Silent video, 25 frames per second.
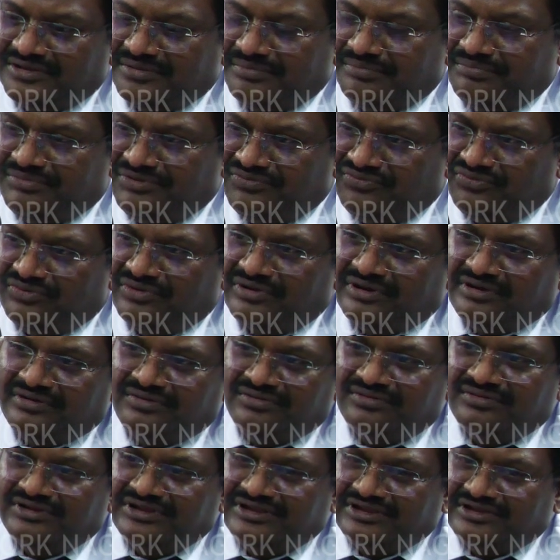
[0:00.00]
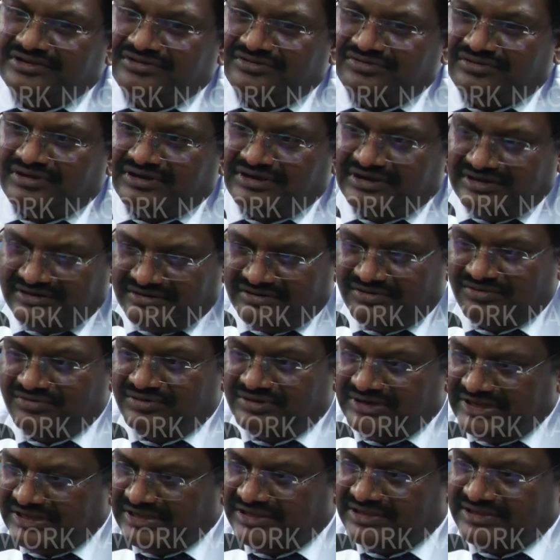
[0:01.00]
before unloading into
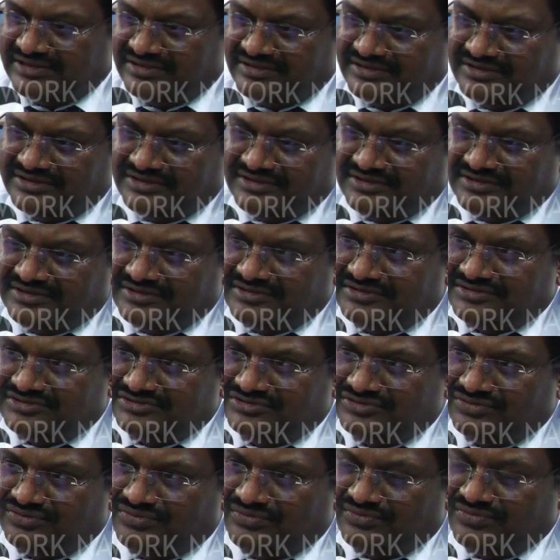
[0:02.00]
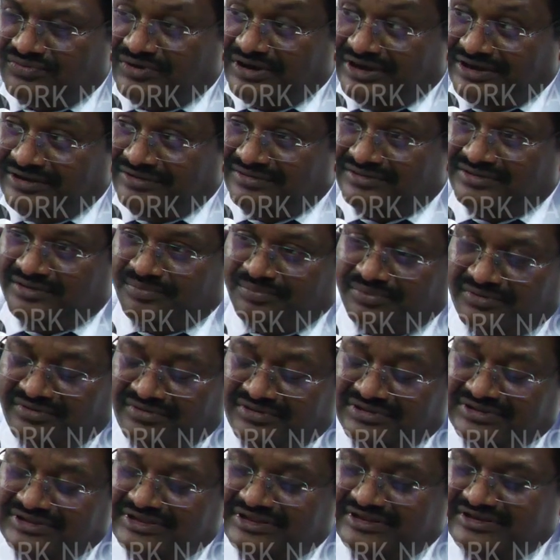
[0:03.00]
underground tank, so whatever the
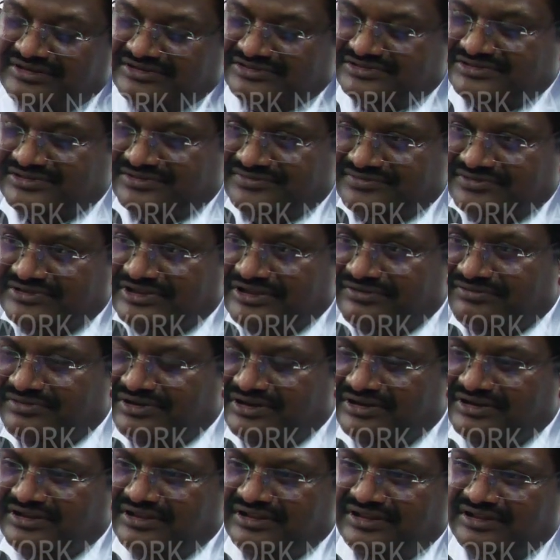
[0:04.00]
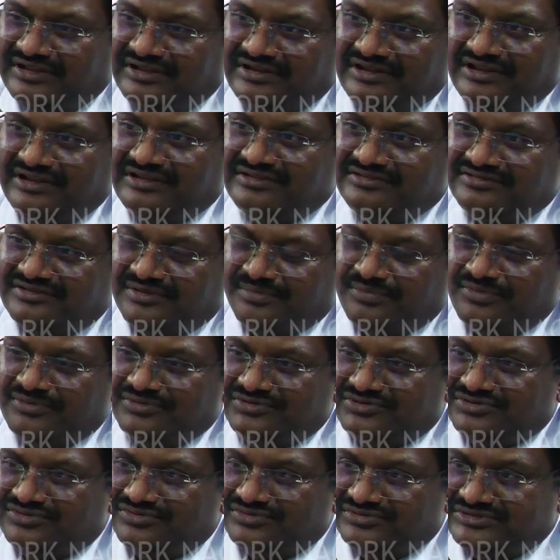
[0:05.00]
product they received, every dealer is
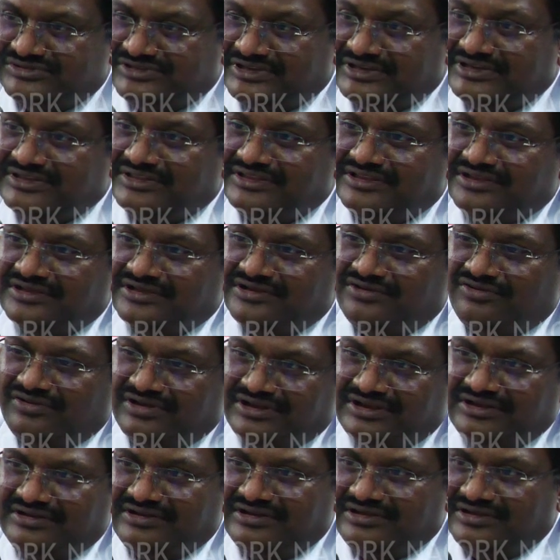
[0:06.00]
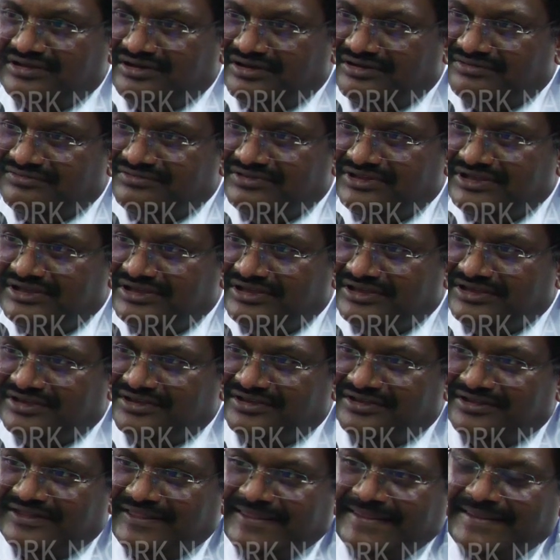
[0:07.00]
supposed to check the quality of the
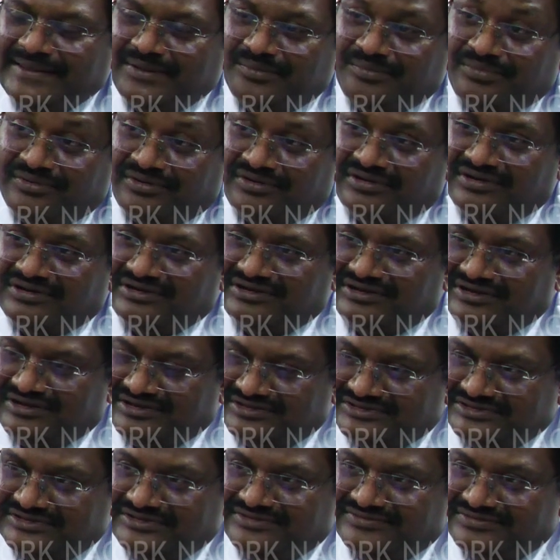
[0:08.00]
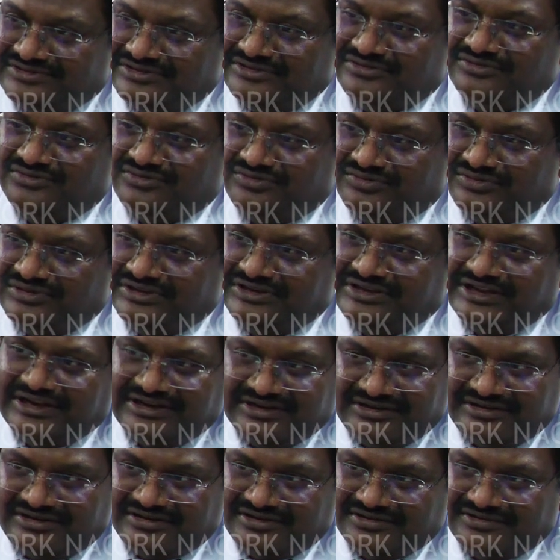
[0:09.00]
product received through the
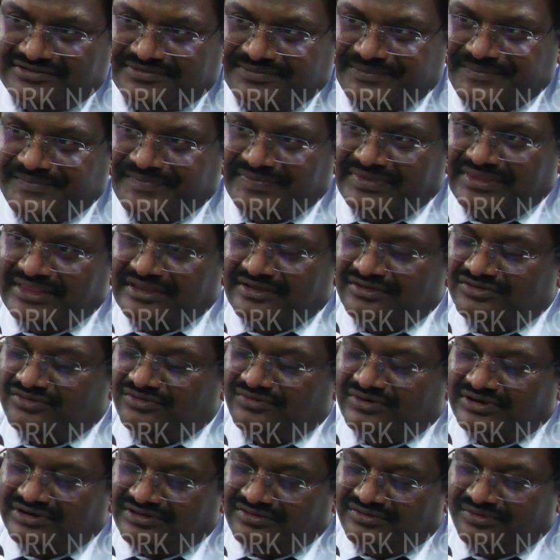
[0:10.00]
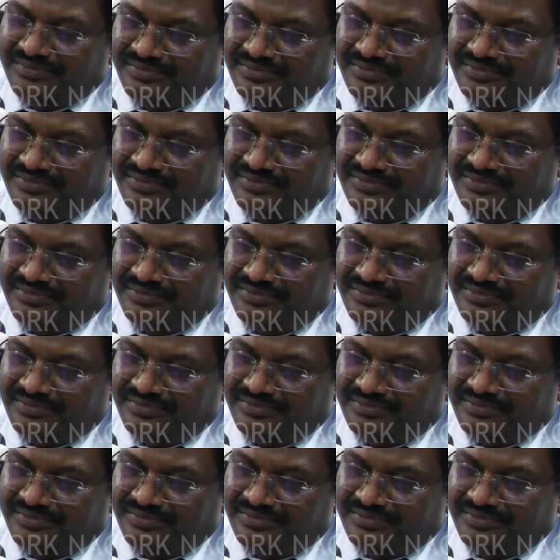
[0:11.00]
tank truck. So whatever